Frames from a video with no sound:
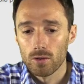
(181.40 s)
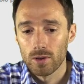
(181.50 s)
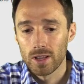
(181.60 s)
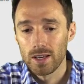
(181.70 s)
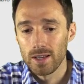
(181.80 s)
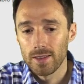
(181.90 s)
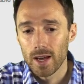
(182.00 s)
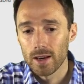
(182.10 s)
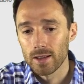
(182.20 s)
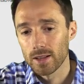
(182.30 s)
really need
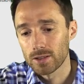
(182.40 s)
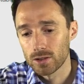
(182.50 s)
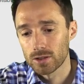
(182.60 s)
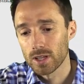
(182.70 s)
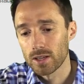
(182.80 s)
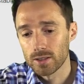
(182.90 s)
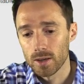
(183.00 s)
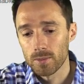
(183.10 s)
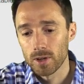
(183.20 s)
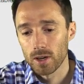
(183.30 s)
that unless you're selling
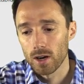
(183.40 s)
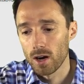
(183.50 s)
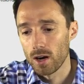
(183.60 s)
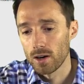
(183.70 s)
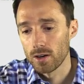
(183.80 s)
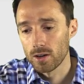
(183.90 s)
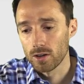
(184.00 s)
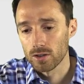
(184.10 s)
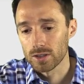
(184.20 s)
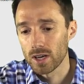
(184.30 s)
something on
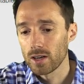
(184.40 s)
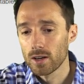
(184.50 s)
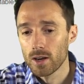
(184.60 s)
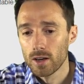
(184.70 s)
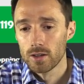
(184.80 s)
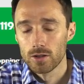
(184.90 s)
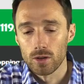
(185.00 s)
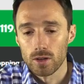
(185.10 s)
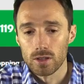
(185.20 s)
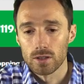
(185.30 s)
your site. So
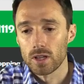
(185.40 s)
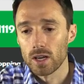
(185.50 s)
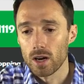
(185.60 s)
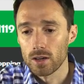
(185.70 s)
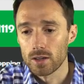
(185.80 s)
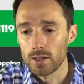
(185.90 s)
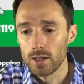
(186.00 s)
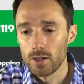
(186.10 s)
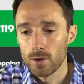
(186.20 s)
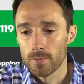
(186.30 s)
you can just click on
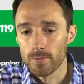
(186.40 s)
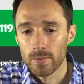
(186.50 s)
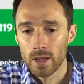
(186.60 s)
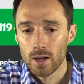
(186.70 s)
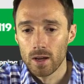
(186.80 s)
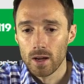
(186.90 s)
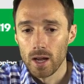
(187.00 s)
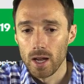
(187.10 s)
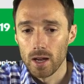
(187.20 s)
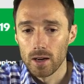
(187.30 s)
continue.
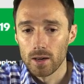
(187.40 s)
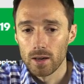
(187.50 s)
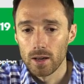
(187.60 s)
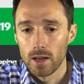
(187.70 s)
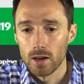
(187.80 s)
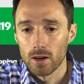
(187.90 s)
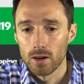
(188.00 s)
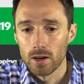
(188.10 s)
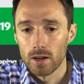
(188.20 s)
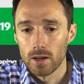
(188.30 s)
And
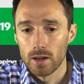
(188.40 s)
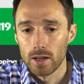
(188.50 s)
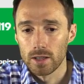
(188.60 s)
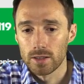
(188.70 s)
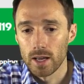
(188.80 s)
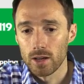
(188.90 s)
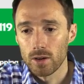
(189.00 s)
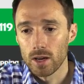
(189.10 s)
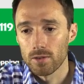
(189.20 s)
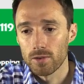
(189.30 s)
here it's saying you
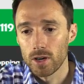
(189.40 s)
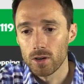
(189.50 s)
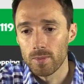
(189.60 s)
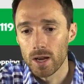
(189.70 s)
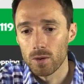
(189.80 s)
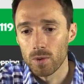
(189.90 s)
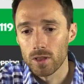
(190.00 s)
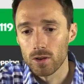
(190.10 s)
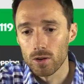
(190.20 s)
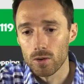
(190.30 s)
get a free domain
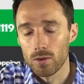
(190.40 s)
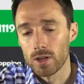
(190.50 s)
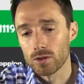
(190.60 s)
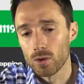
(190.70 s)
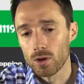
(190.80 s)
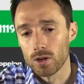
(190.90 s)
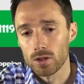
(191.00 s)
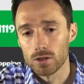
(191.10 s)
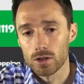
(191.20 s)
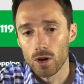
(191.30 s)
with this
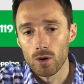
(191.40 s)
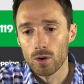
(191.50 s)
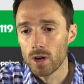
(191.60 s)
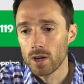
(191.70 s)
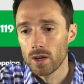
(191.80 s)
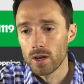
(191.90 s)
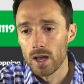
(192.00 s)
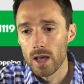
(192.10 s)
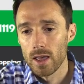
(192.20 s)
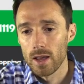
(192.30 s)
order. So
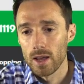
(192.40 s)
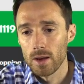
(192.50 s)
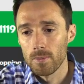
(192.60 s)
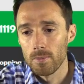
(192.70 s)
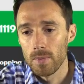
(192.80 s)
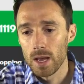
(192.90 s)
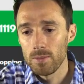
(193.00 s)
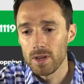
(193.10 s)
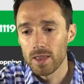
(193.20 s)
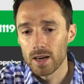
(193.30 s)
it may
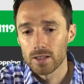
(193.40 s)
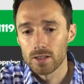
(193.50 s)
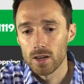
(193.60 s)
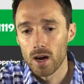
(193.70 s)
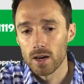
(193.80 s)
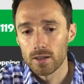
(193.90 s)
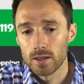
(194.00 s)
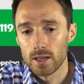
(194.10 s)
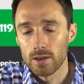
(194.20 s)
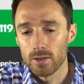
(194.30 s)
be that it's
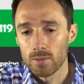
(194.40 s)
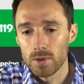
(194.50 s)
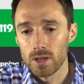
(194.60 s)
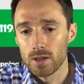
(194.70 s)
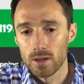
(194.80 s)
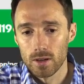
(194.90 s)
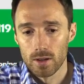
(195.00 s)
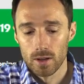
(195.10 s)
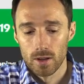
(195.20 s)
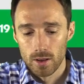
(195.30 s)
not giving me
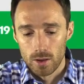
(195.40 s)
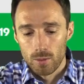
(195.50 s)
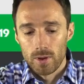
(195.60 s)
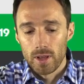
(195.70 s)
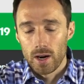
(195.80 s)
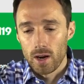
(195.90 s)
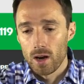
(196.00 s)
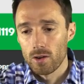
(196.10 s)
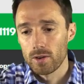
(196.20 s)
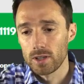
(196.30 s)
the one that I
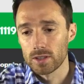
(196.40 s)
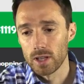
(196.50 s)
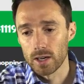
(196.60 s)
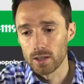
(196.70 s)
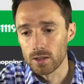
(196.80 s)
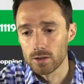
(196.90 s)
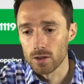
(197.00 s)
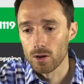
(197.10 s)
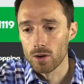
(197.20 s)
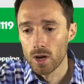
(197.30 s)
already selected.
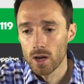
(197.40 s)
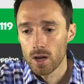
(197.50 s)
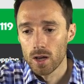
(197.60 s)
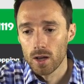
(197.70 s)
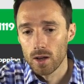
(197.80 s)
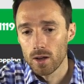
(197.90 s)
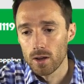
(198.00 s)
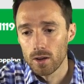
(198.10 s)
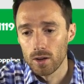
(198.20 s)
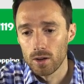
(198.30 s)
So
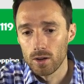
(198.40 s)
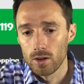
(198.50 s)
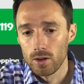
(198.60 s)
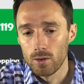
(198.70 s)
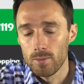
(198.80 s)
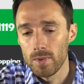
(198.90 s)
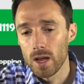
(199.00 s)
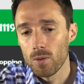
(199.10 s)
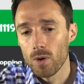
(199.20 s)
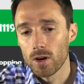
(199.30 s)
you
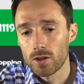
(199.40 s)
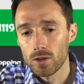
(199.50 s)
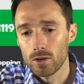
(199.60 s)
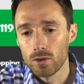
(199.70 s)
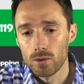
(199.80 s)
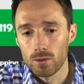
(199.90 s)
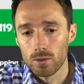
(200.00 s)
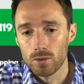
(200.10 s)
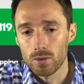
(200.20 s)
may want to,